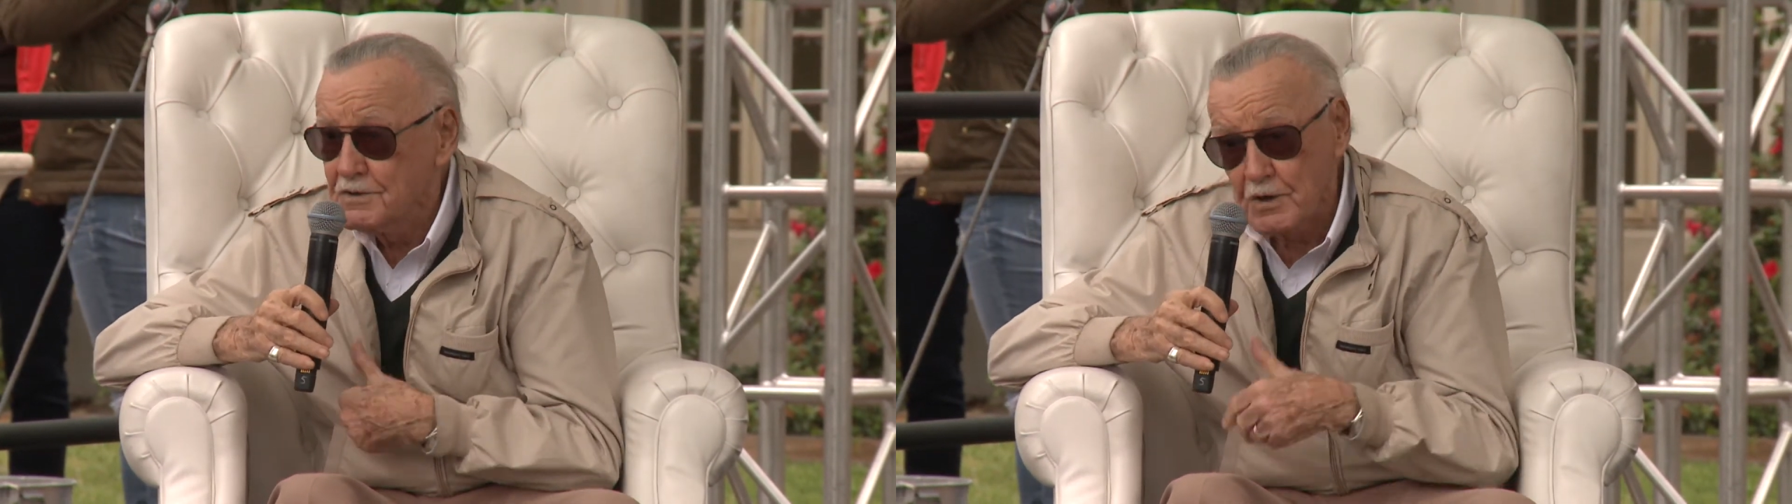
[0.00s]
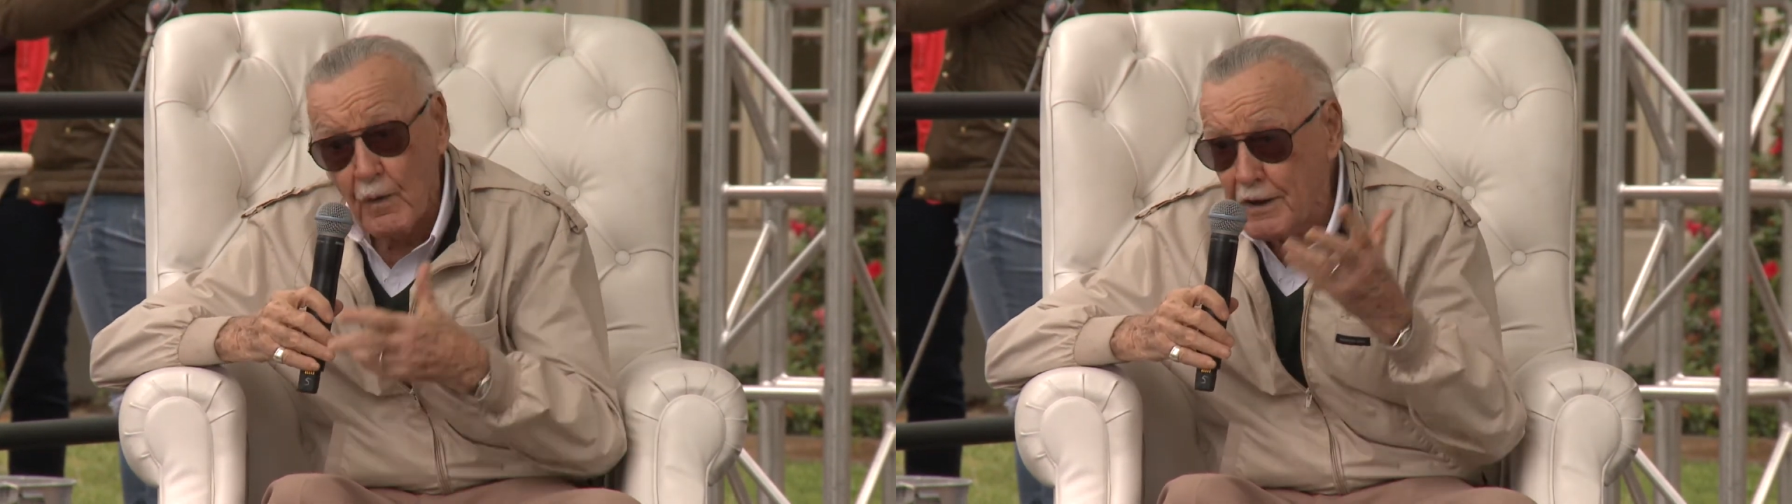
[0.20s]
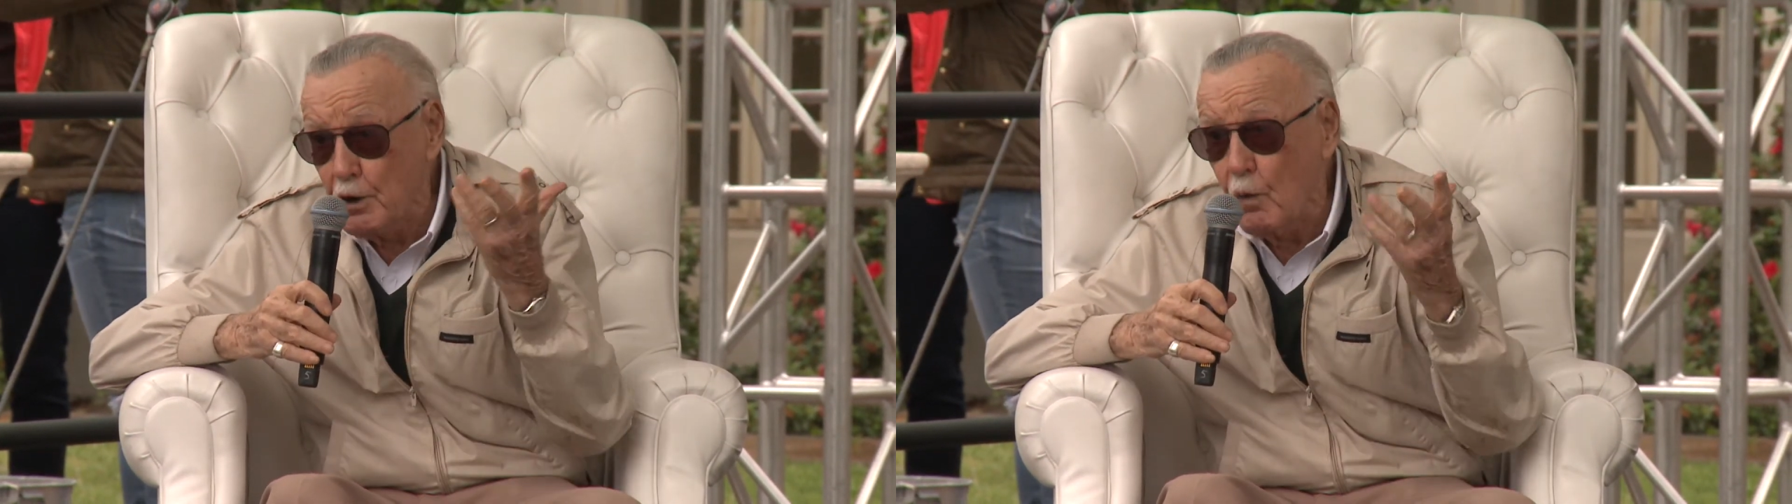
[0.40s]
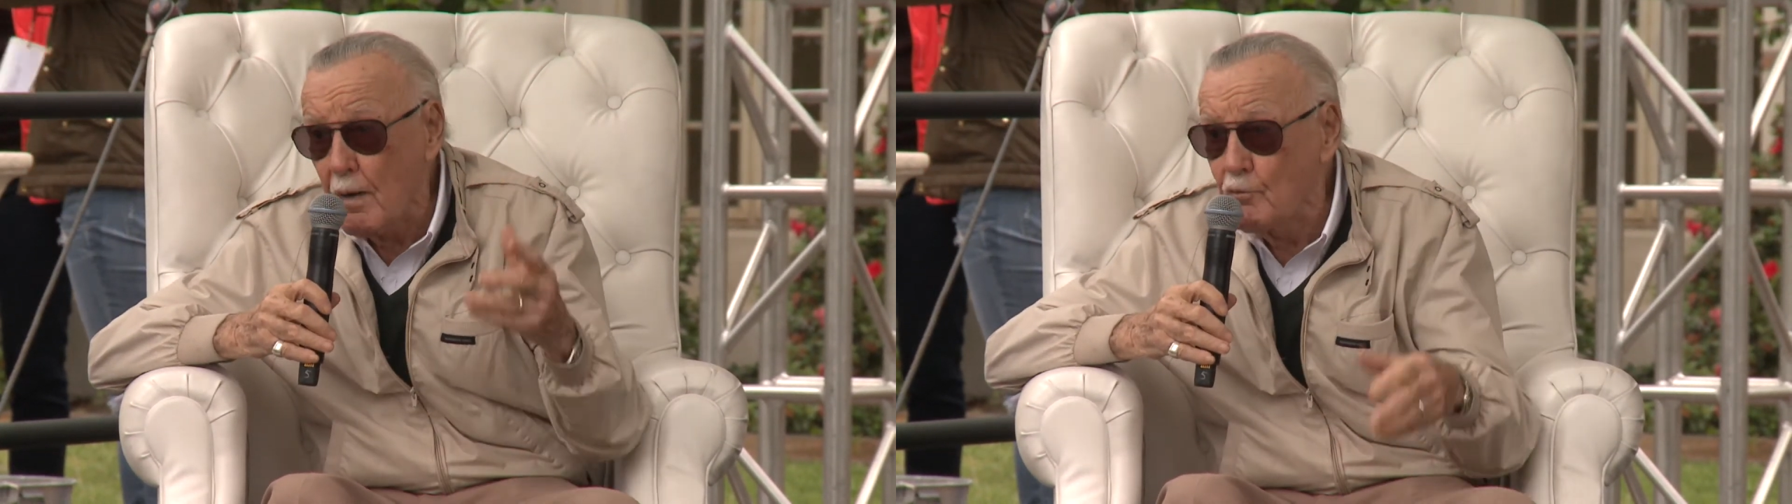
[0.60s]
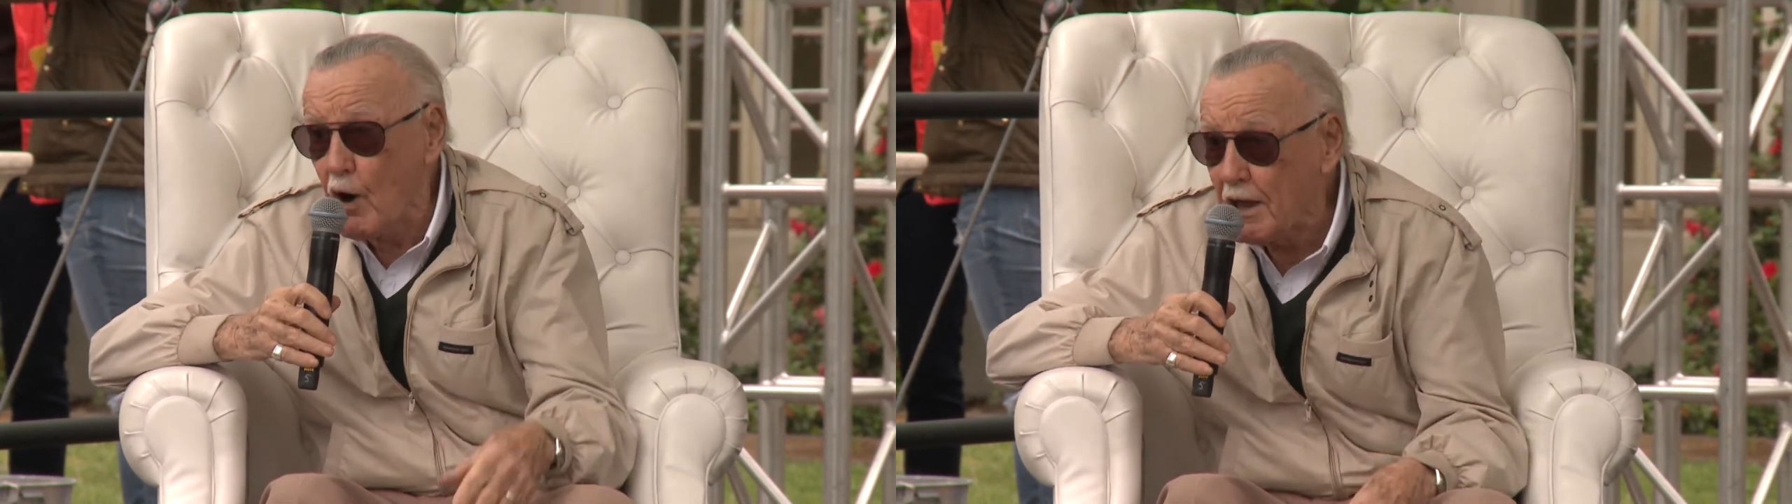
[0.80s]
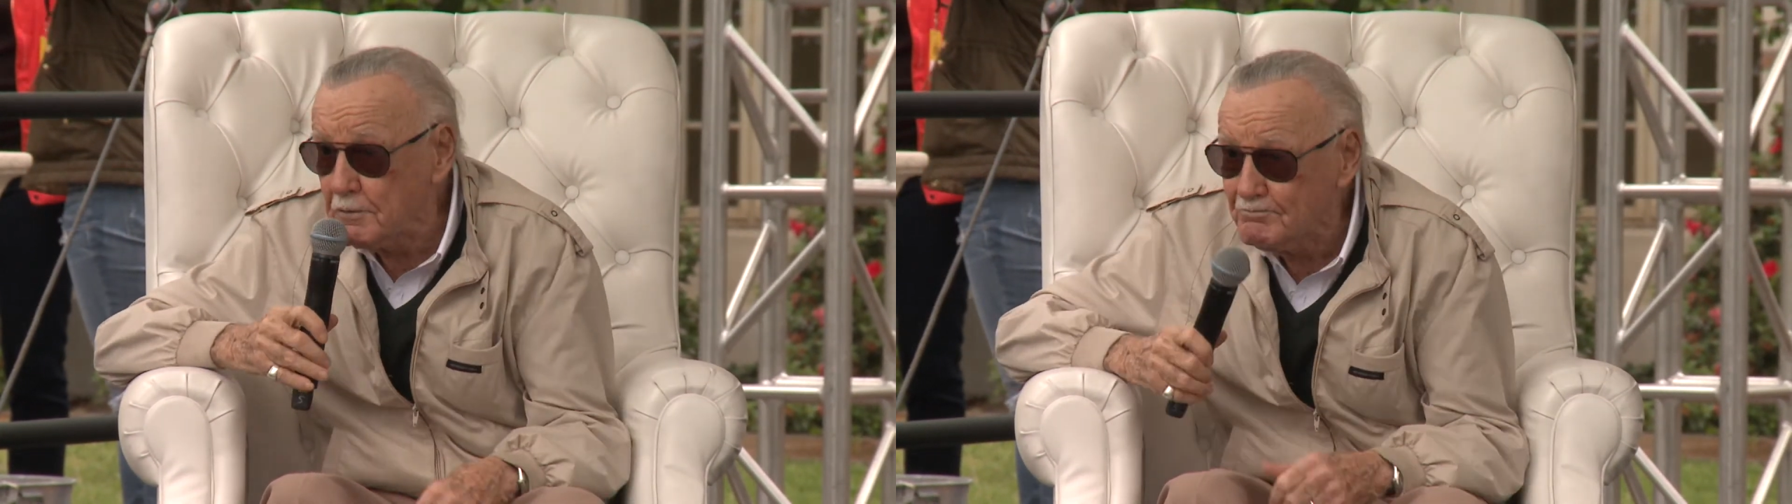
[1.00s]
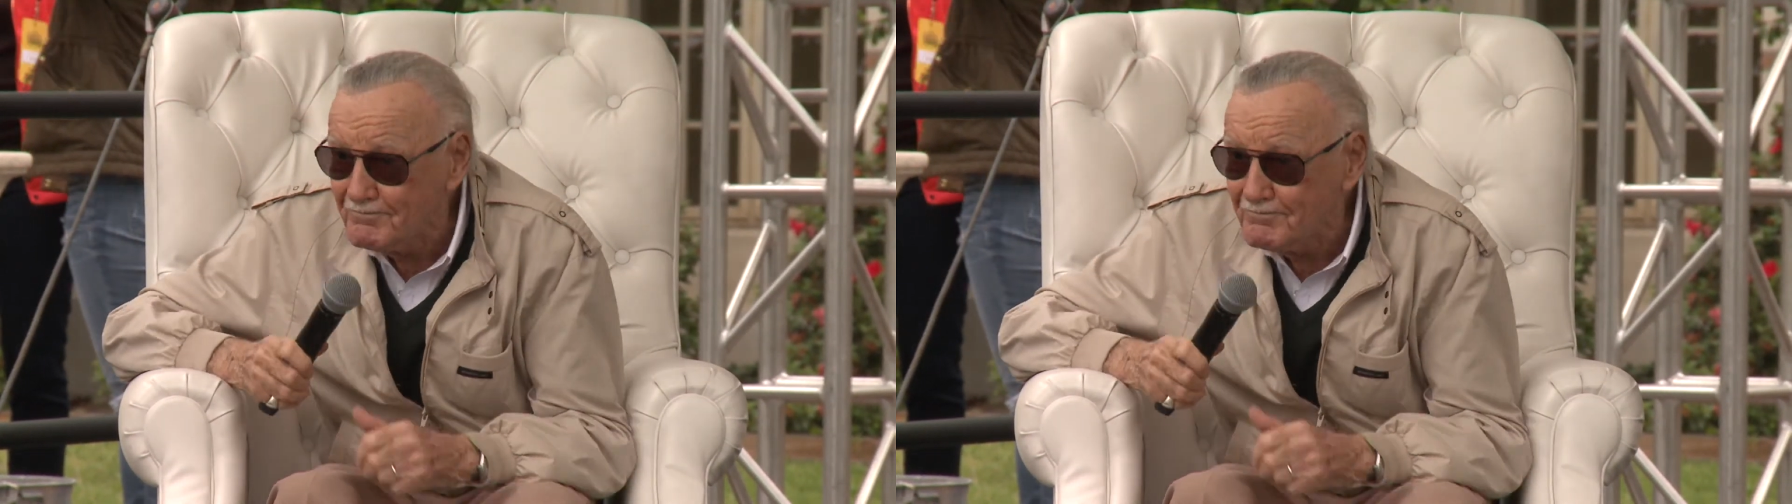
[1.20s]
so I know I'm right.